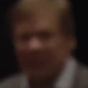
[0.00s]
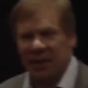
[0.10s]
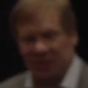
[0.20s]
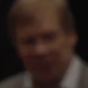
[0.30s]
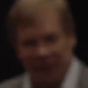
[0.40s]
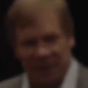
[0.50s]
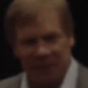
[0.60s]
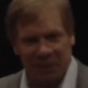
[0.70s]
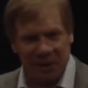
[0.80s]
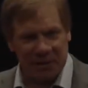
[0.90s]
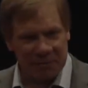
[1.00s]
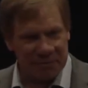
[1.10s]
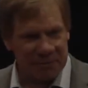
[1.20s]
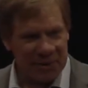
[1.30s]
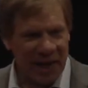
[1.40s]
they linked it with
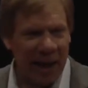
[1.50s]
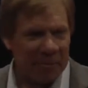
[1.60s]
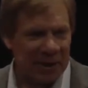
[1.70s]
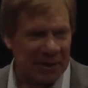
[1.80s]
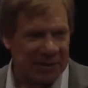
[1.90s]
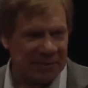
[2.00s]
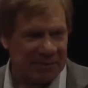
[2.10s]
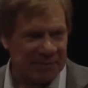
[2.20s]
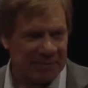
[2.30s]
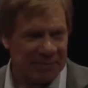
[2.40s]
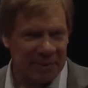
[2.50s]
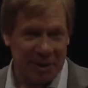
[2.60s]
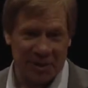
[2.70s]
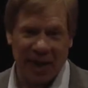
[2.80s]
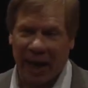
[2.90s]
zombies
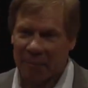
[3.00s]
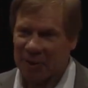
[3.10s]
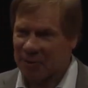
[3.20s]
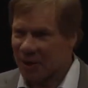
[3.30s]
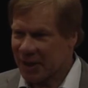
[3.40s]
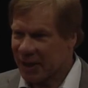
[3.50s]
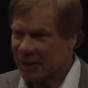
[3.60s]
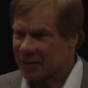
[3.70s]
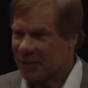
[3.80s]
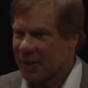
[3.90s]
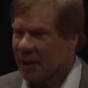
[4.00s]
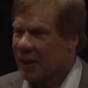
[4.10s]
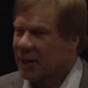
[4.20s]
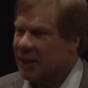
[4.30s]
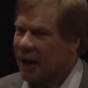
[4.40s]
because zombies are in.
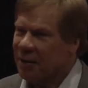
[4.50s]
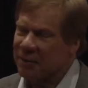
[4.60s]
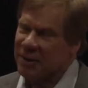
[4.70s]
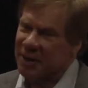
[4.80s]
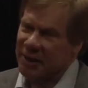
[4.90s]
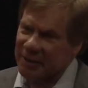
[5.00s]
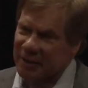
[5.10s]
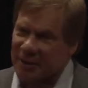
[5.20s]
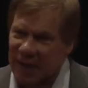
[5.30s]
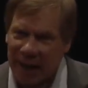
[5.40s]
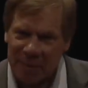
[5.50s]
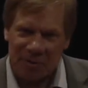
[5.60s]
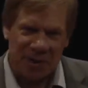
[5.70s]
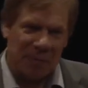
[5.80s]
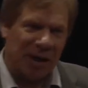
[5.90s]
The other reason they linked it to zombies
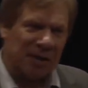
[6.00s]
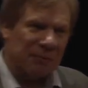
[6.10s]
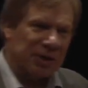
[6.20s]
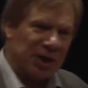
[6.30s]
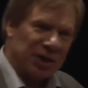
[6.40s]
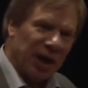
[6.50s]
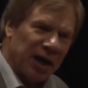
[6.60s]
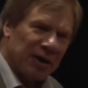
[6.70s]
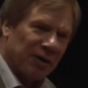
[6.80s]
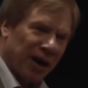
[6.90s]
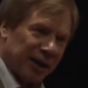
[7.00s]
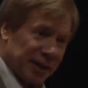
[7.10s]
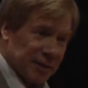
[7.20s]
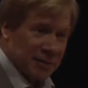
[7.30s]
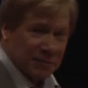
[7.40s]
was they wanted to reach a younger
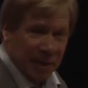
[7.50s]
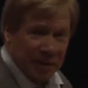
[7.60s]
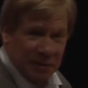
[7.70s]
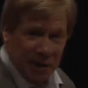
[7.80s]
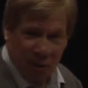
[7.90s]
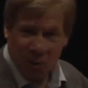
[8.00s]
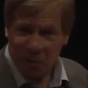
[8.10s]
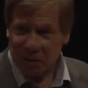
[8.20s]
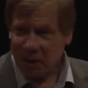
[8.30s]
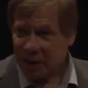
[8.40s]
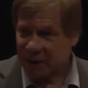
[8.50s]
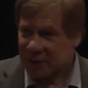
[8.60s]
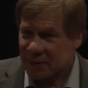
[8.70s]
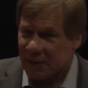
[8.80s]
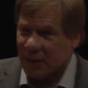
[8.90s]
audience rather than an older
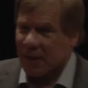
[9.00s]
audience.